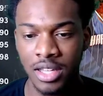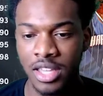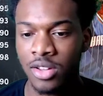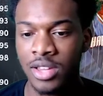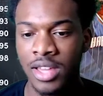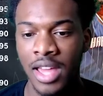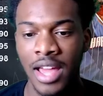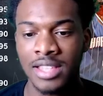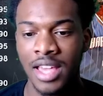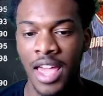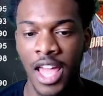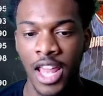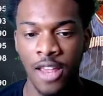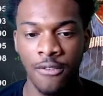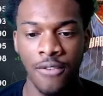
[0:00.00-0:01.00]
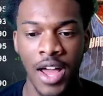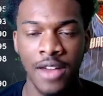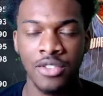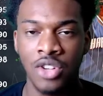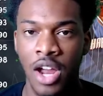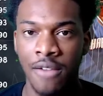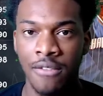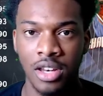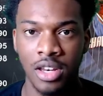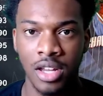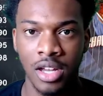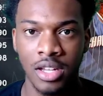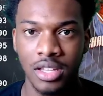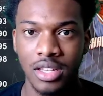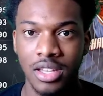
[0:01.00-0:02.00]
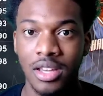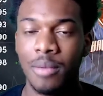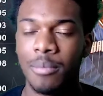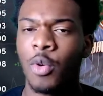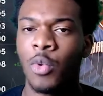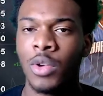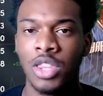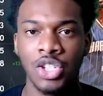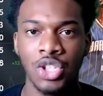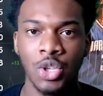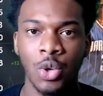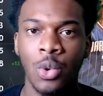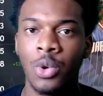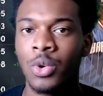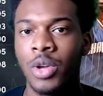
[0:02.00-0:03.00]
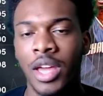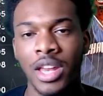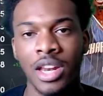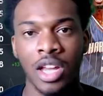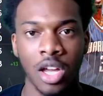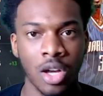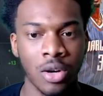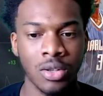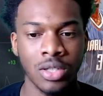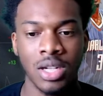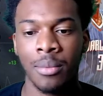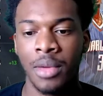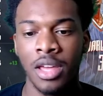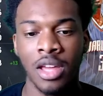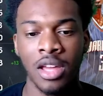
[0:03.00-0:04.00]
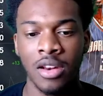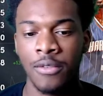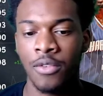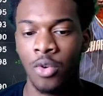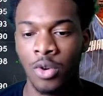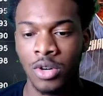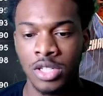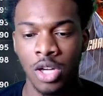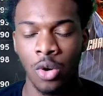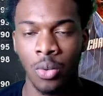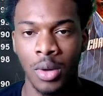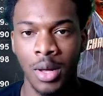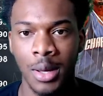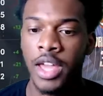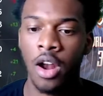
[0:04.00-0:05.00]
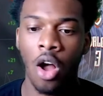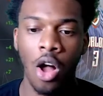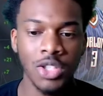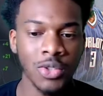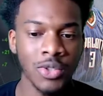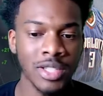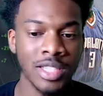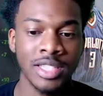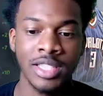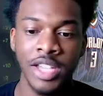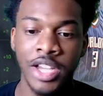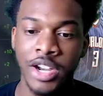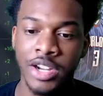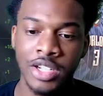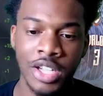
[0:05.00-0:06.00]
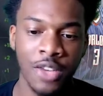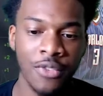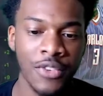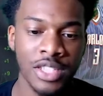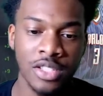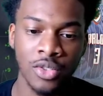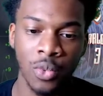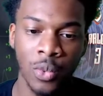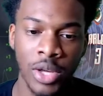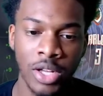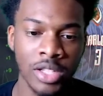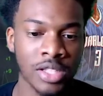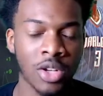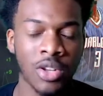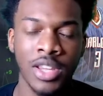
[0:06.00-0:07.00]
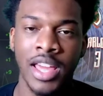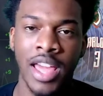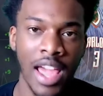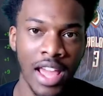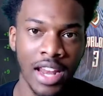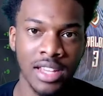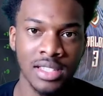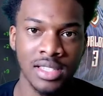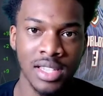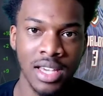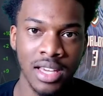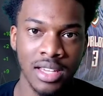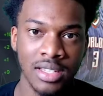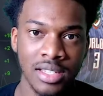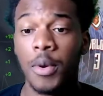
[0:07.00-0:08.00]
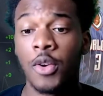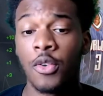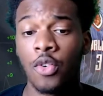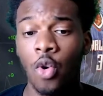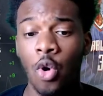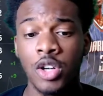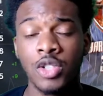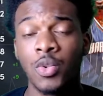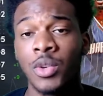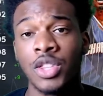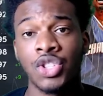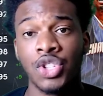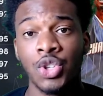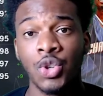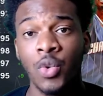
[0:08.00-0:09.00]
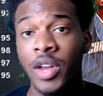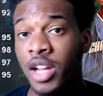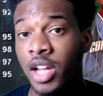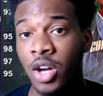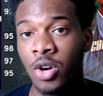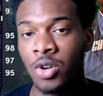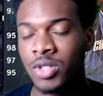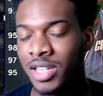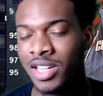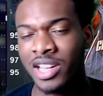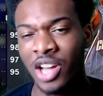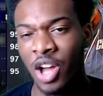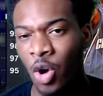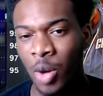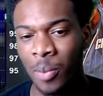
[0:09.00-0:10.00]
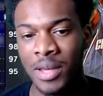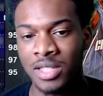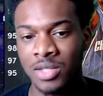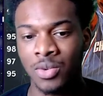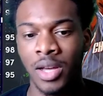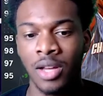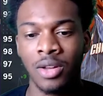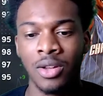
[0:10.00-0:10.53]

He only has an 85 driving dunk, but with the shoe and a coach, it can of course go up. Also, his interior defense as well is only at 86. Of course, with the shoe and a coach, it can go up as well.